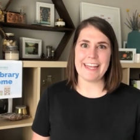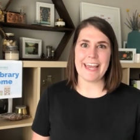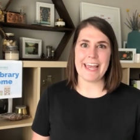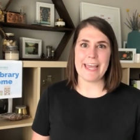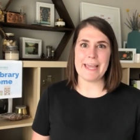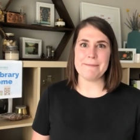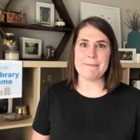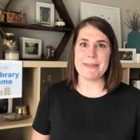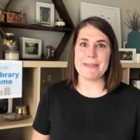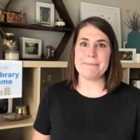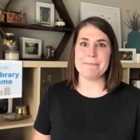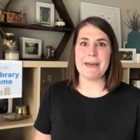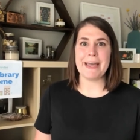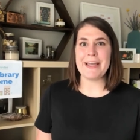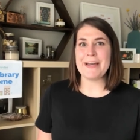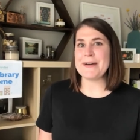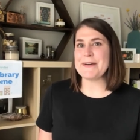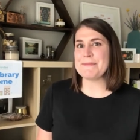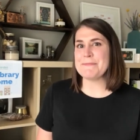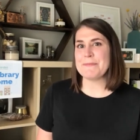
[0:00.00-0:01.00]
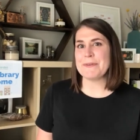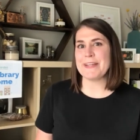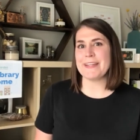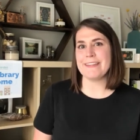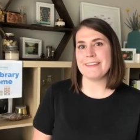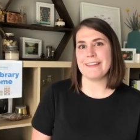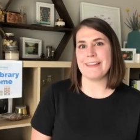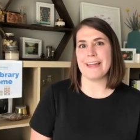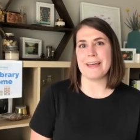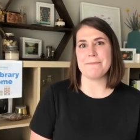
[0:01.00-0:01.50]
I'm in my home
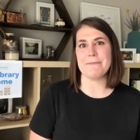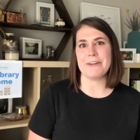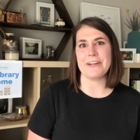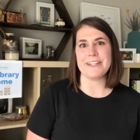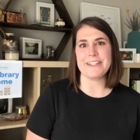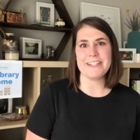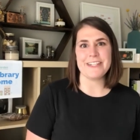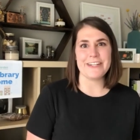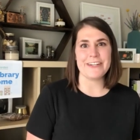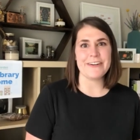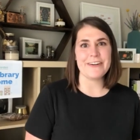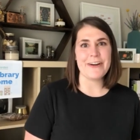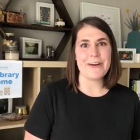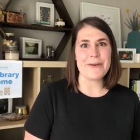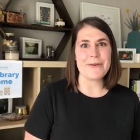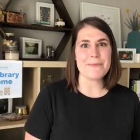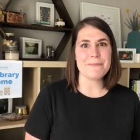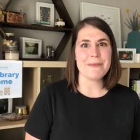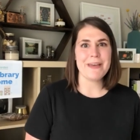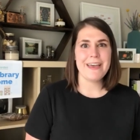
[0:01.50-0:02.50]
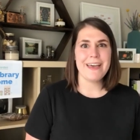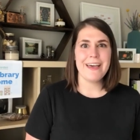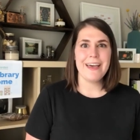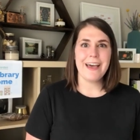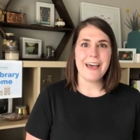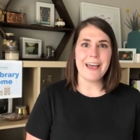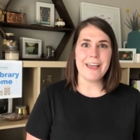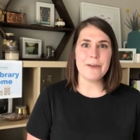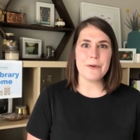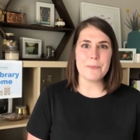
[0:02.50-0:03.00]
bringing the library to your home.
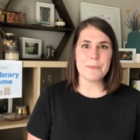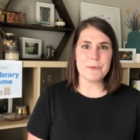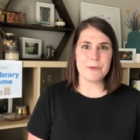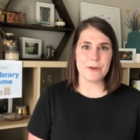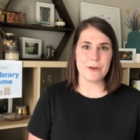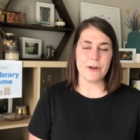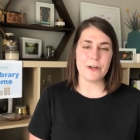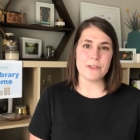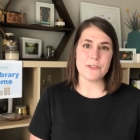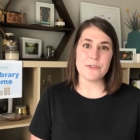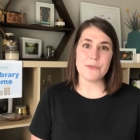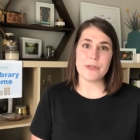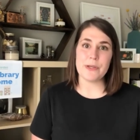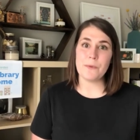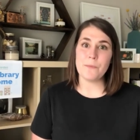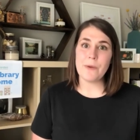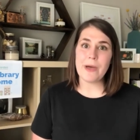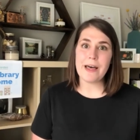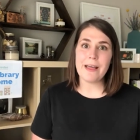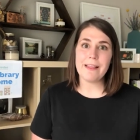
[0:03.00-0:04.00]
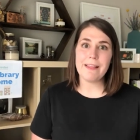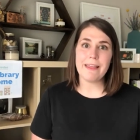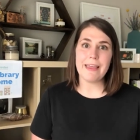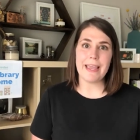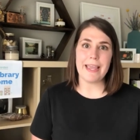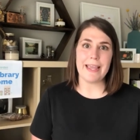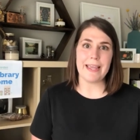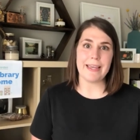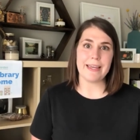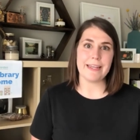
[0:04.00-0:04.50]
I hope you're all doing well,
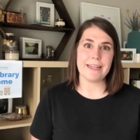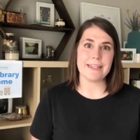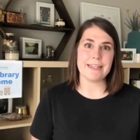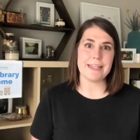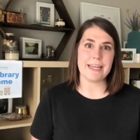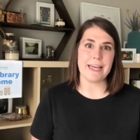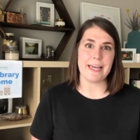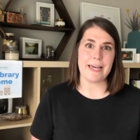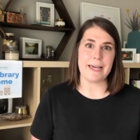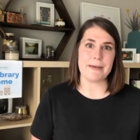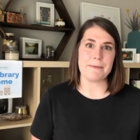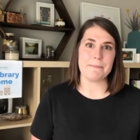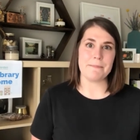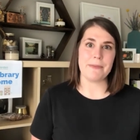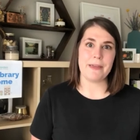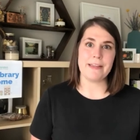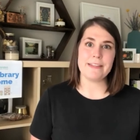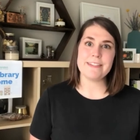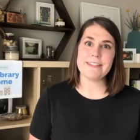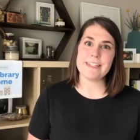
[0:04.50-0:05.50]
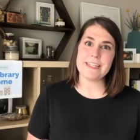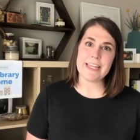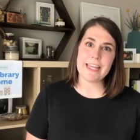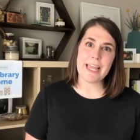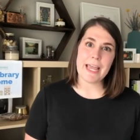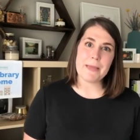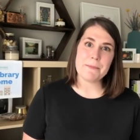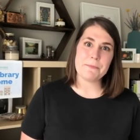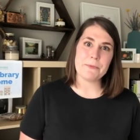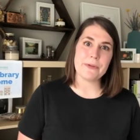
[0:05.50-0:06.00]
and um,
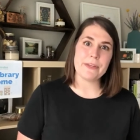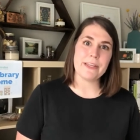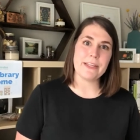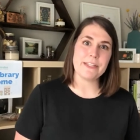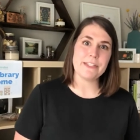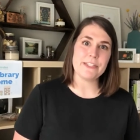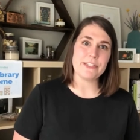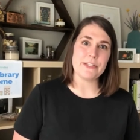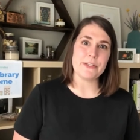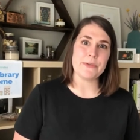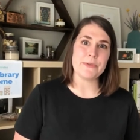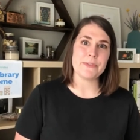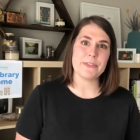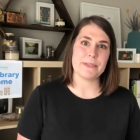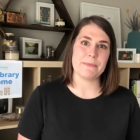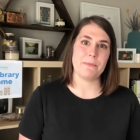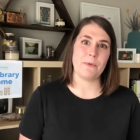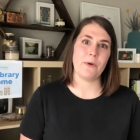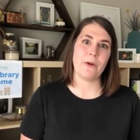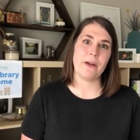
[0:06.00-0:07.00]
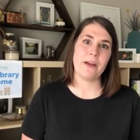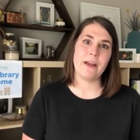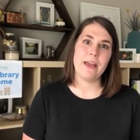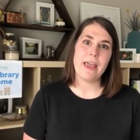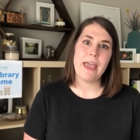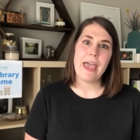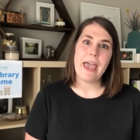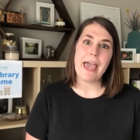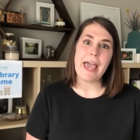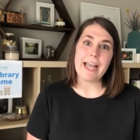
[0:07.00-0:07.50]
today I'm bringing to you some more
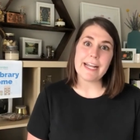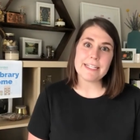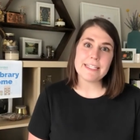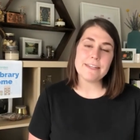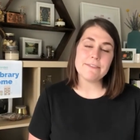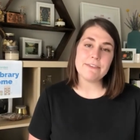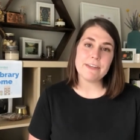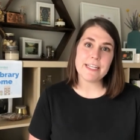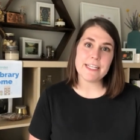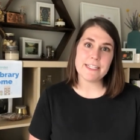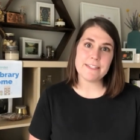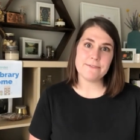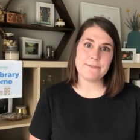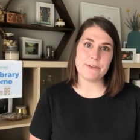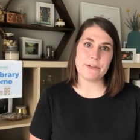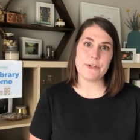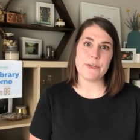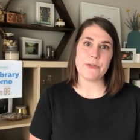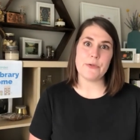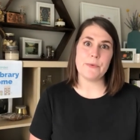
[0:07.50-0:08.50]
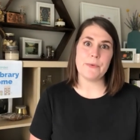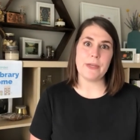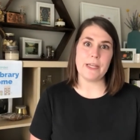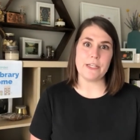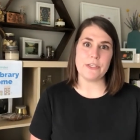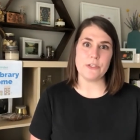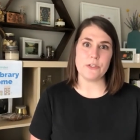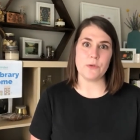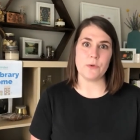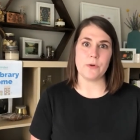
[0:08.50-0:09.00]
activities for you
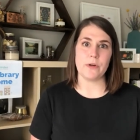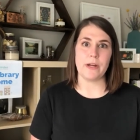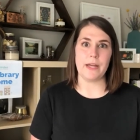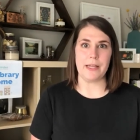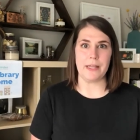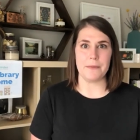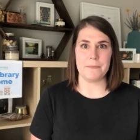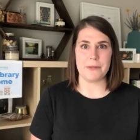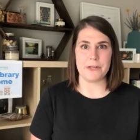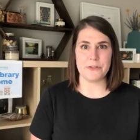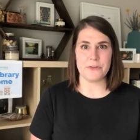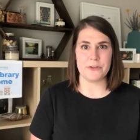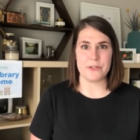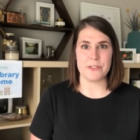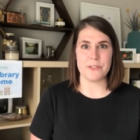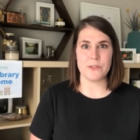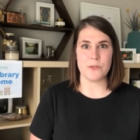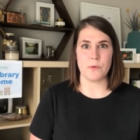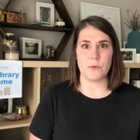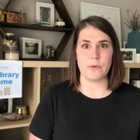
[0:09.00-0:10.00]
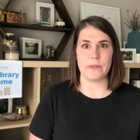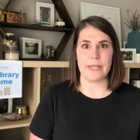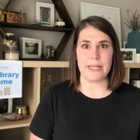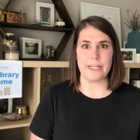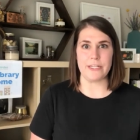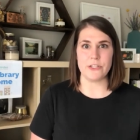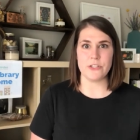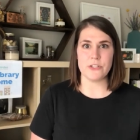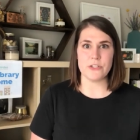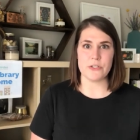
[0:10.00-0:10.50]
and your elementary school
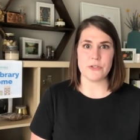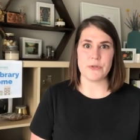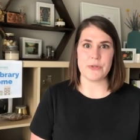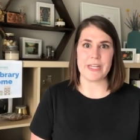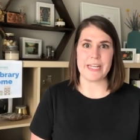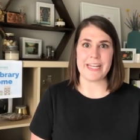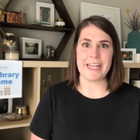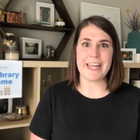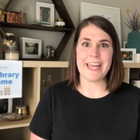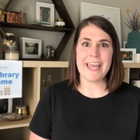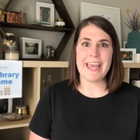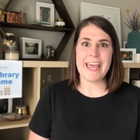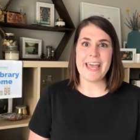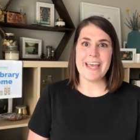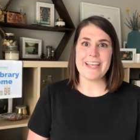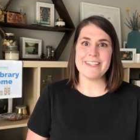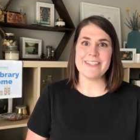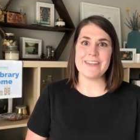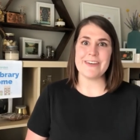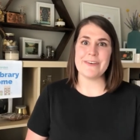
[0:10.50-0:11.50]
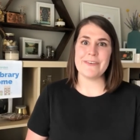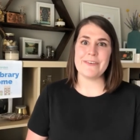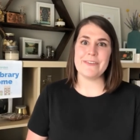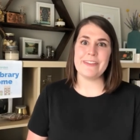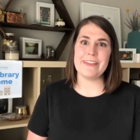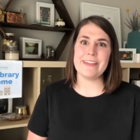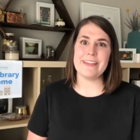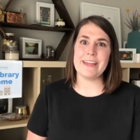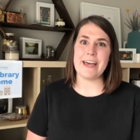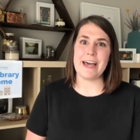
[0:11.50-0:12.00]
age student.
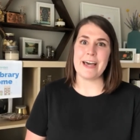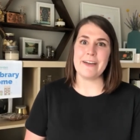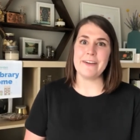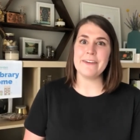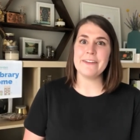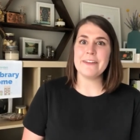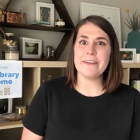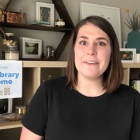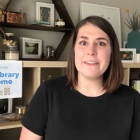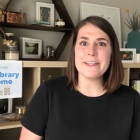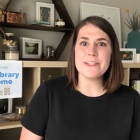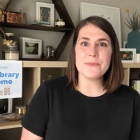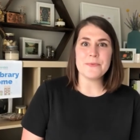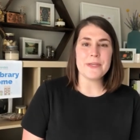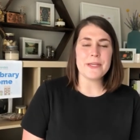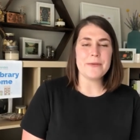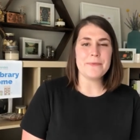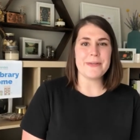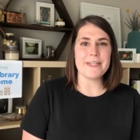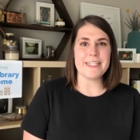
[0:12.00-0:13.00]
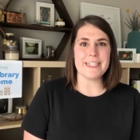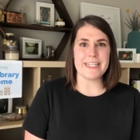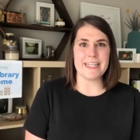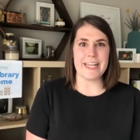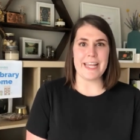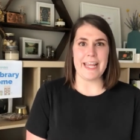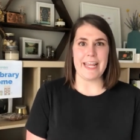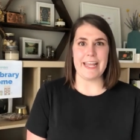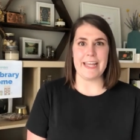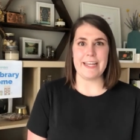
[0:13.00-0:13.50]
So uh, earlier this week we
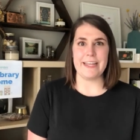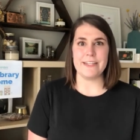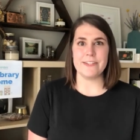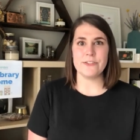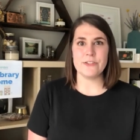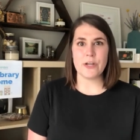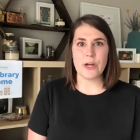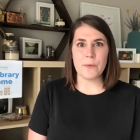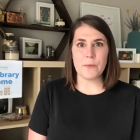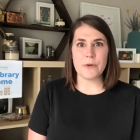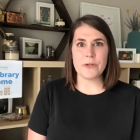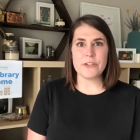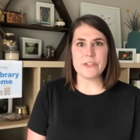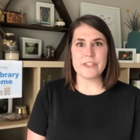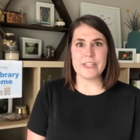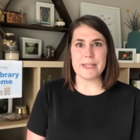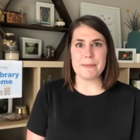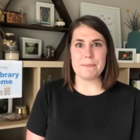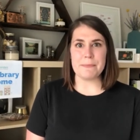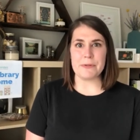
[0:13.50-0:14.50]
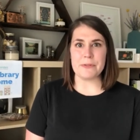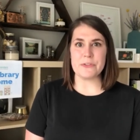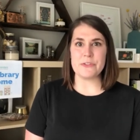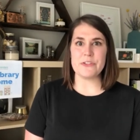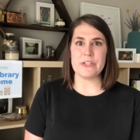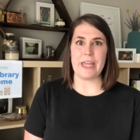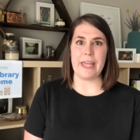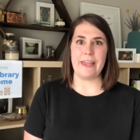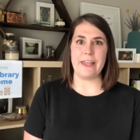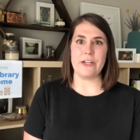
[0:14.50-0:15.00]
did a Star Wars Day
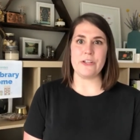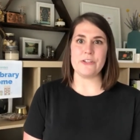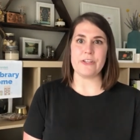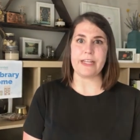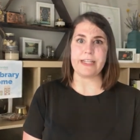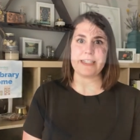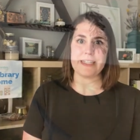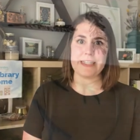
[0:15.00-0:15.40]
Build Challenge, and